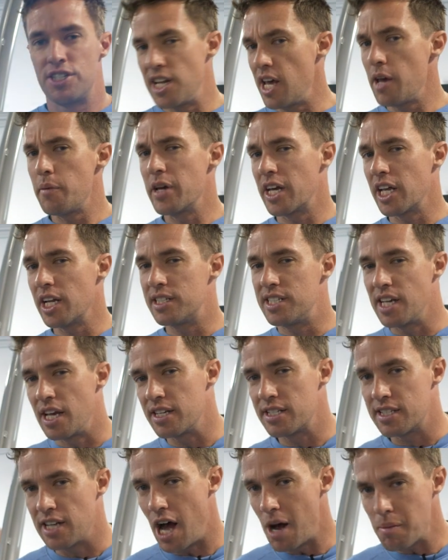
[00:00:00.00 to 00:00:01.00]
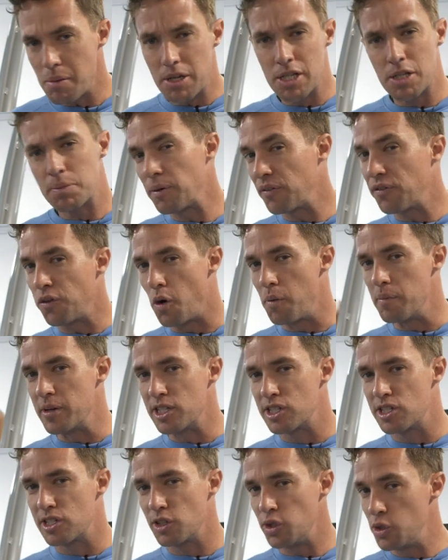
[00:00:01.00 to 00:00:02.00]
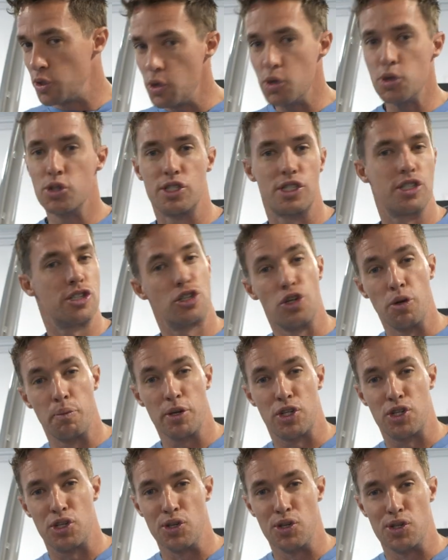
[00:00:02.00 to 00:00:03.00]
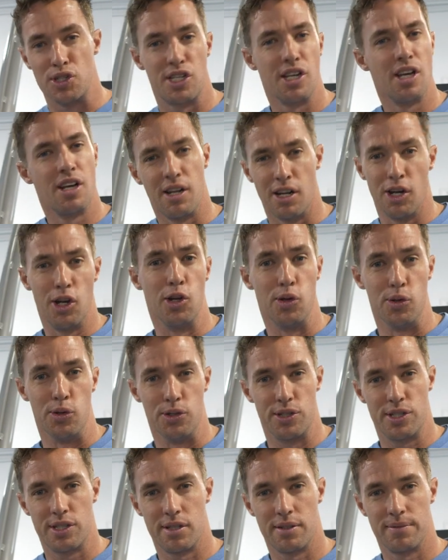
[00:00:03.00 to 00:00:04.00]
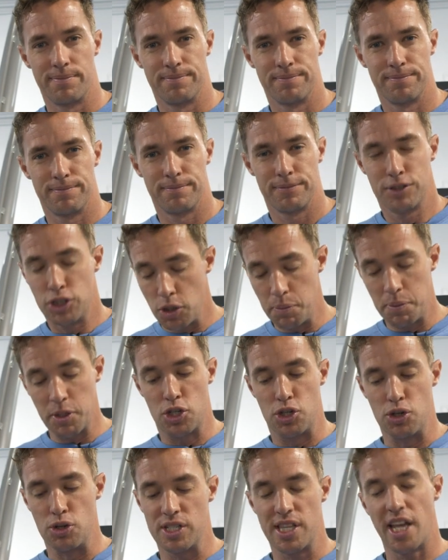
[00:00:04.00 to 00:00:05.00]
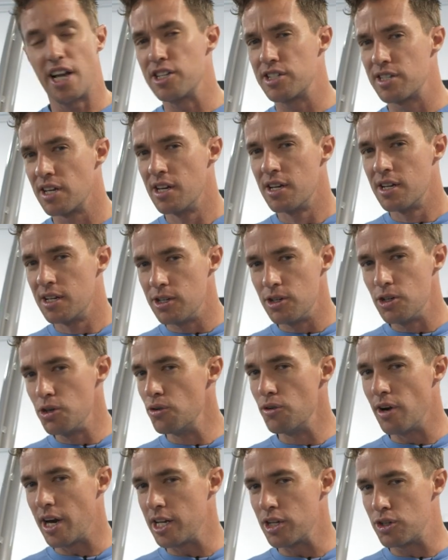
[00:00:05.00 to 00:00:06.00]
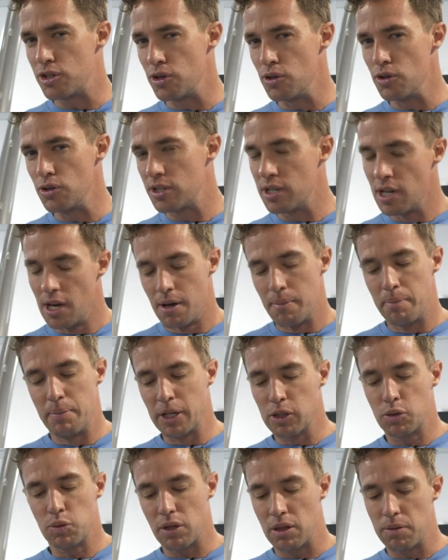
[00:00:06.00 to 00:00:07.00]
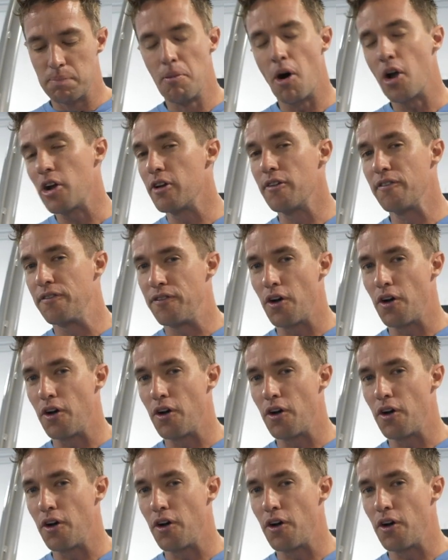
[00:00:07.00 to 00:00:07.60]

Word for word: Today we're going to test how much performance used super shoes lose. Super shoes, that is, new running shoes built with modern